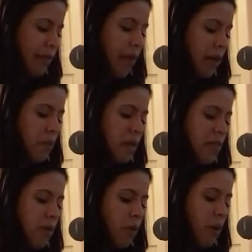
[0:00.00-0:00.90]
Like
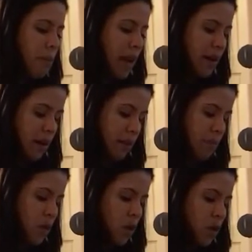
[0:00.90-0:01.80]
me, there are many
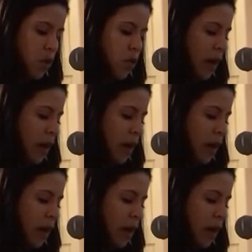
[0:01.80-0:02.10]
who